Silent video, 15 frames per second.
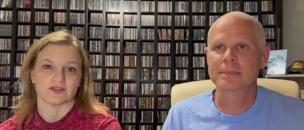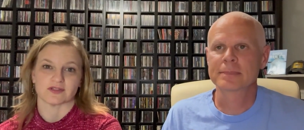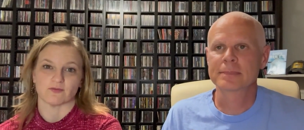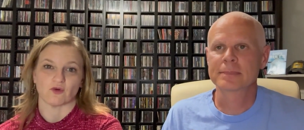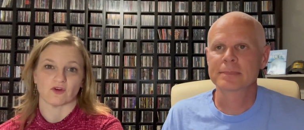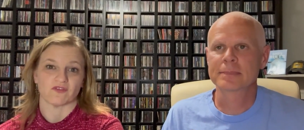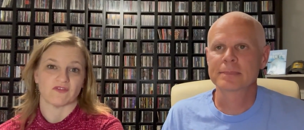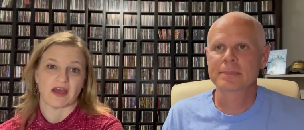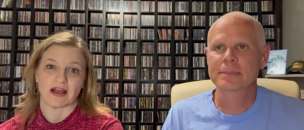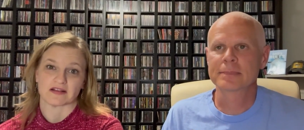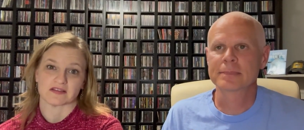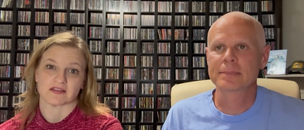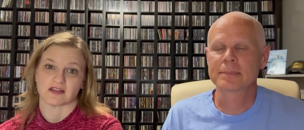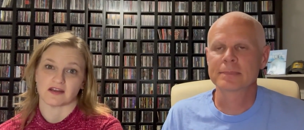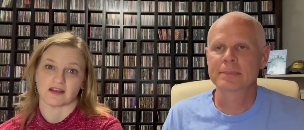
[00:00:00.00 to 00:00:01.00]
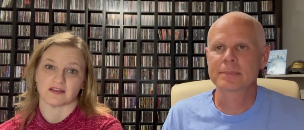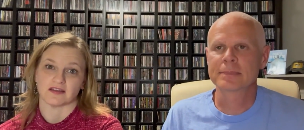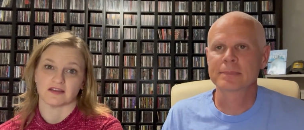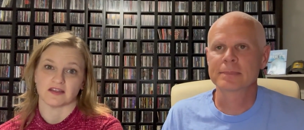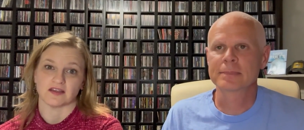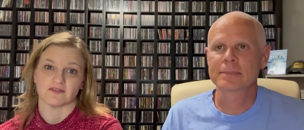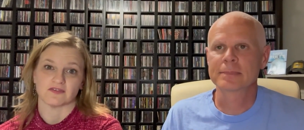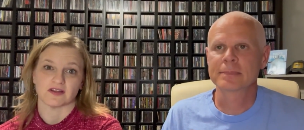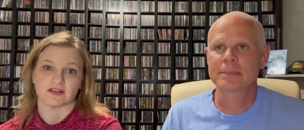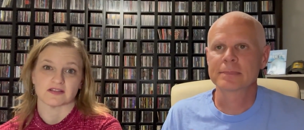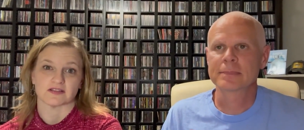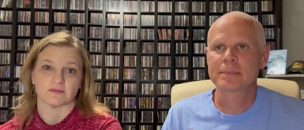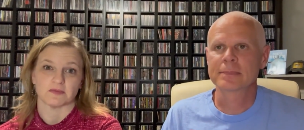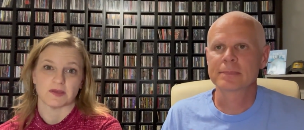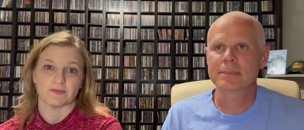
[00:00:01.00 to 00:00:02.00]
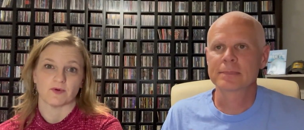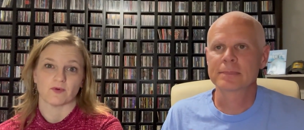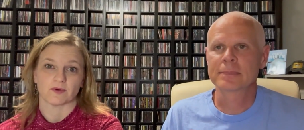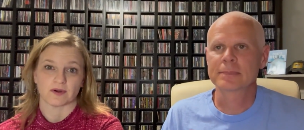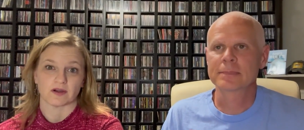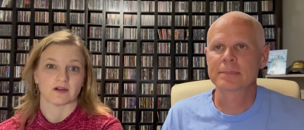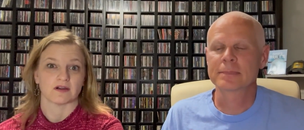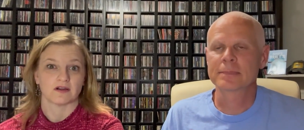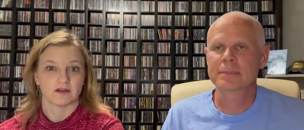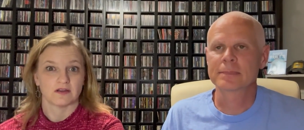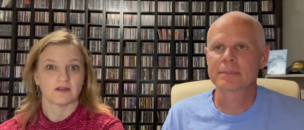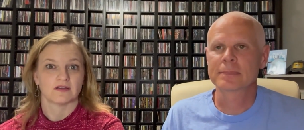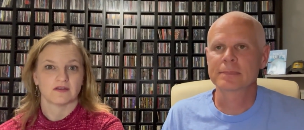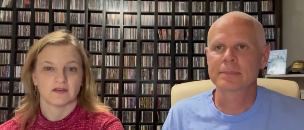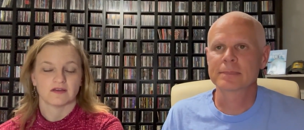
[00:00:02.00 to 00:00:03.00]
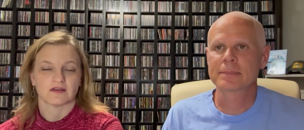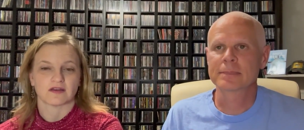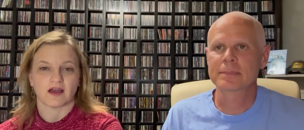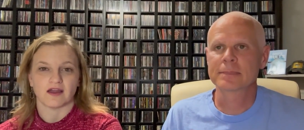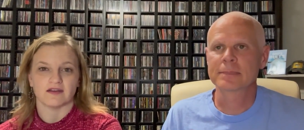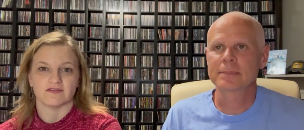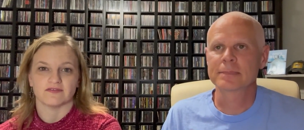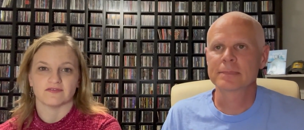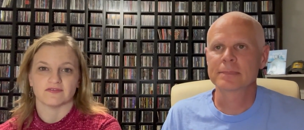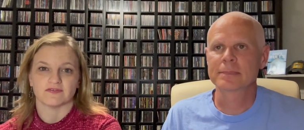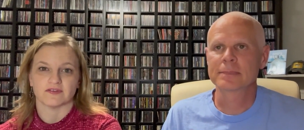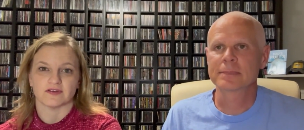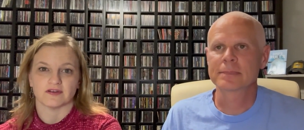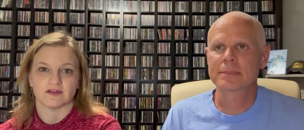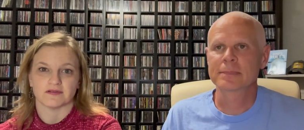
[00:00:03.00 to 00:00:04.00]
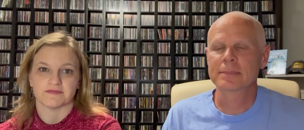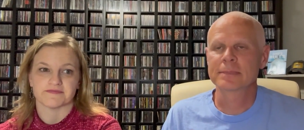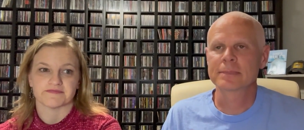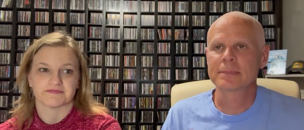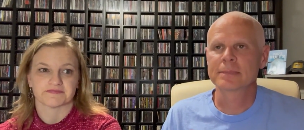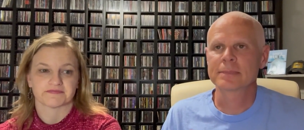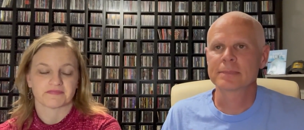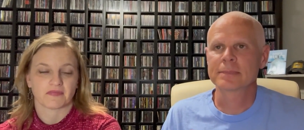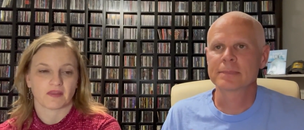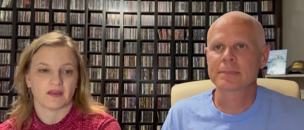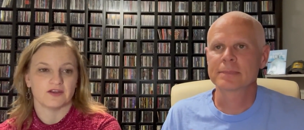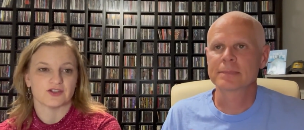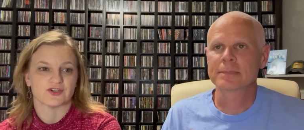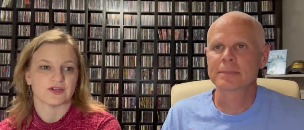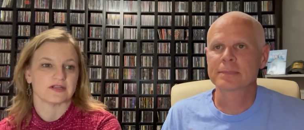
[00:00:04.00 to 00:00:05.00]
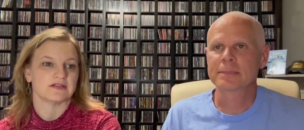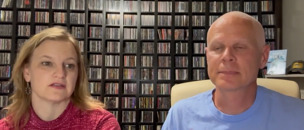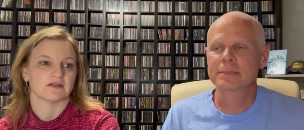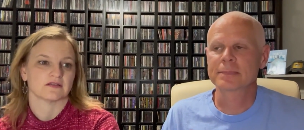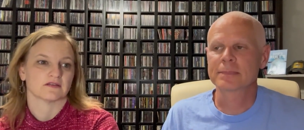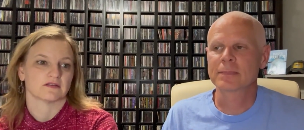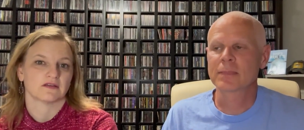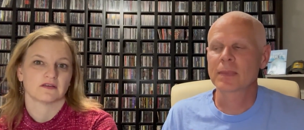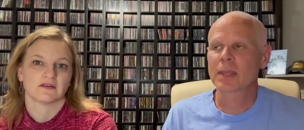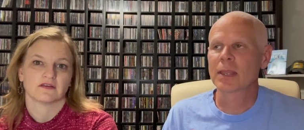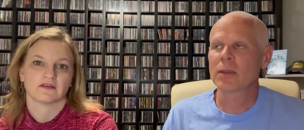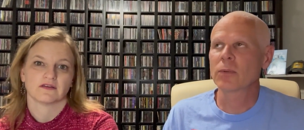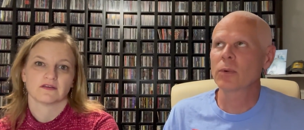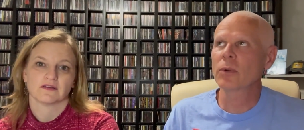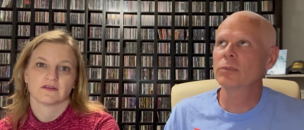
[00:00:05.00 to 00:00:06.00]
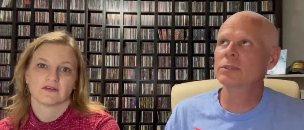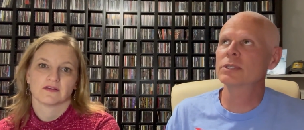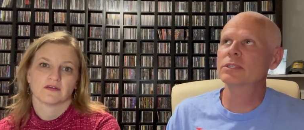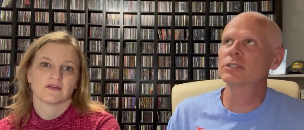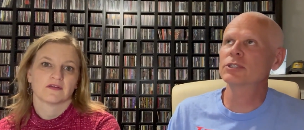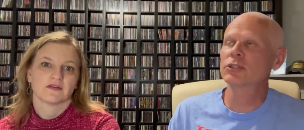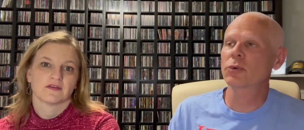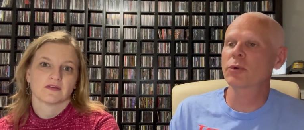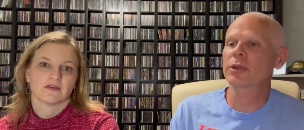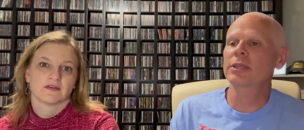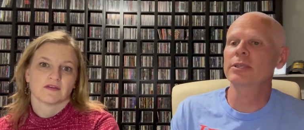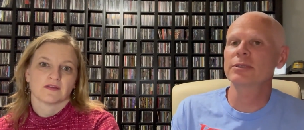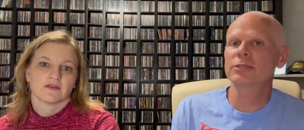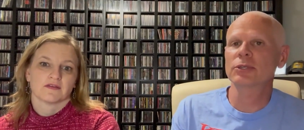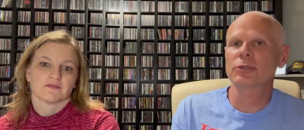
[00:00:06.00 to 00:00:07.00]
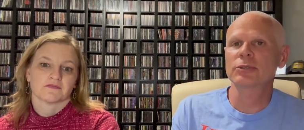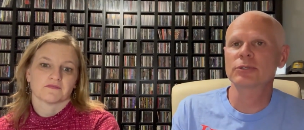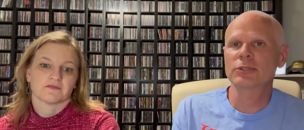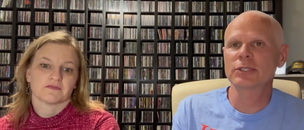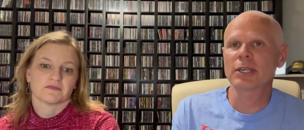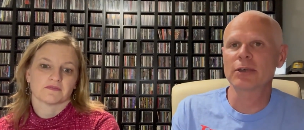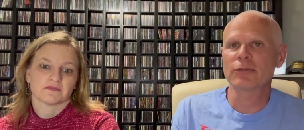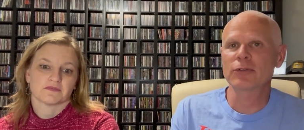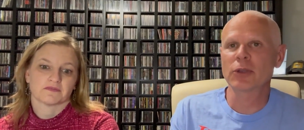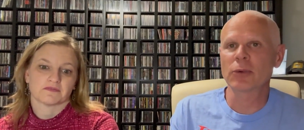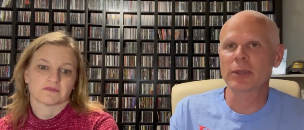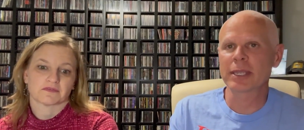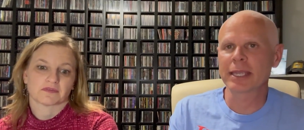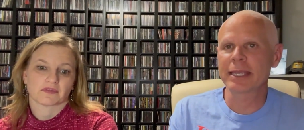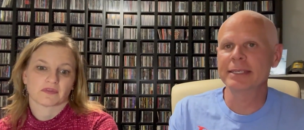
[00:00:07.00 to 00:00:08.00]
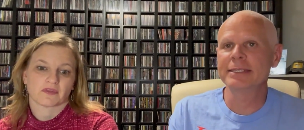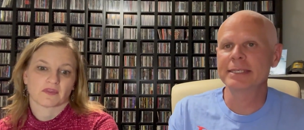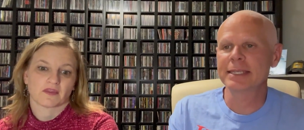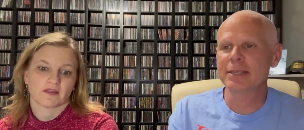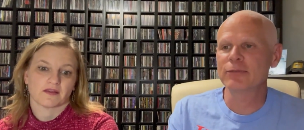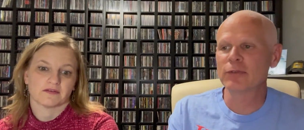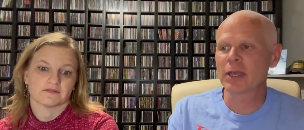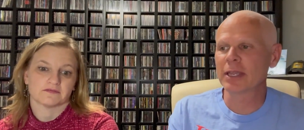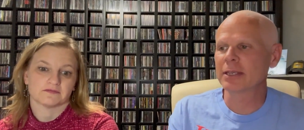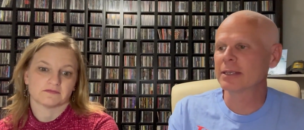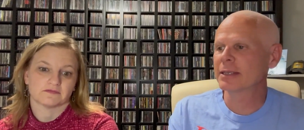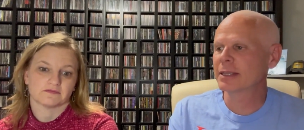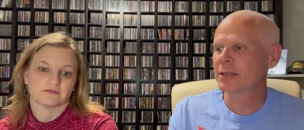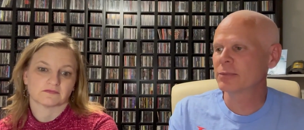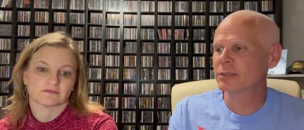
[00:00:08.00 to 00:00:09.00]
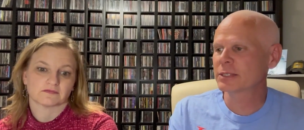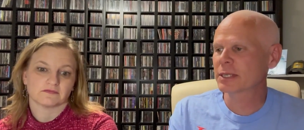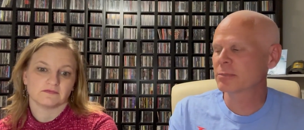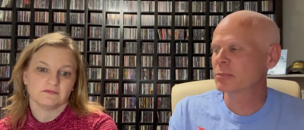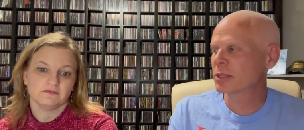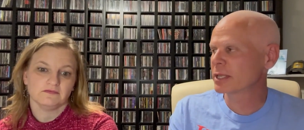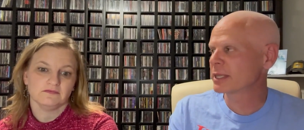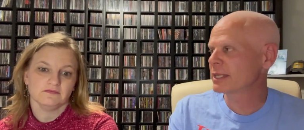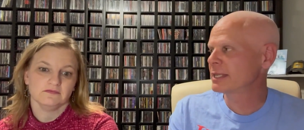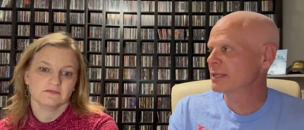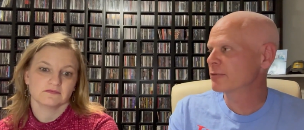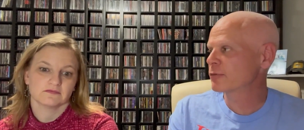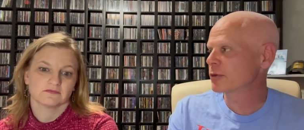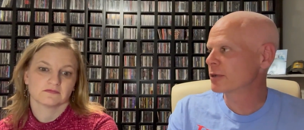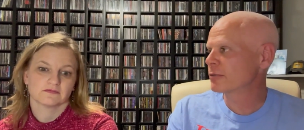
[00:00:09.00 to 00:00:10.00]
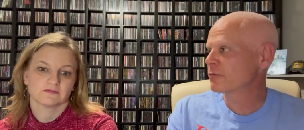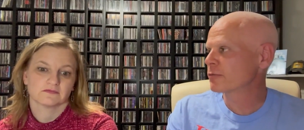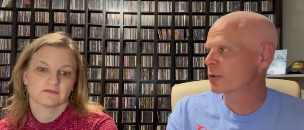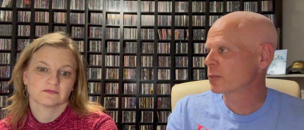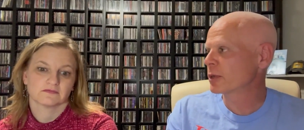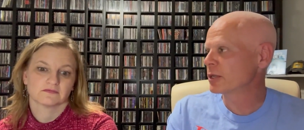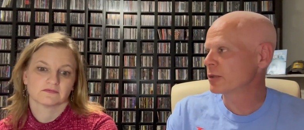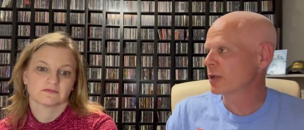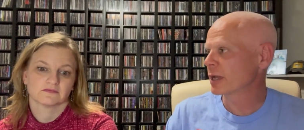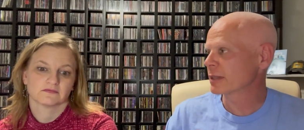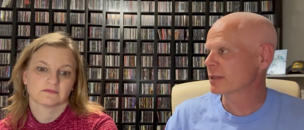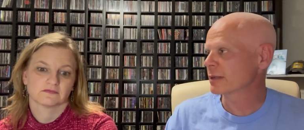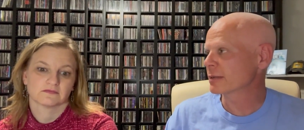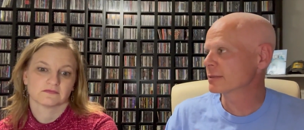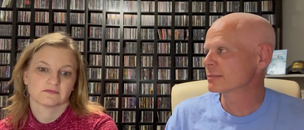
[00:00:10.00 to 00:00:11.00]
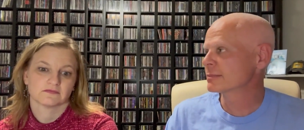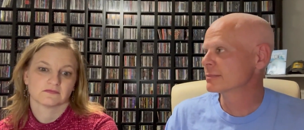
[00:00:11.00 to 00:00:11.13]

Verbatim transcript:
Speaker 1: some more facts that I can give because some people were kind of um, intrigued
Speaker 2: what was a story you told yourself going into the event that was completely different from when you got there?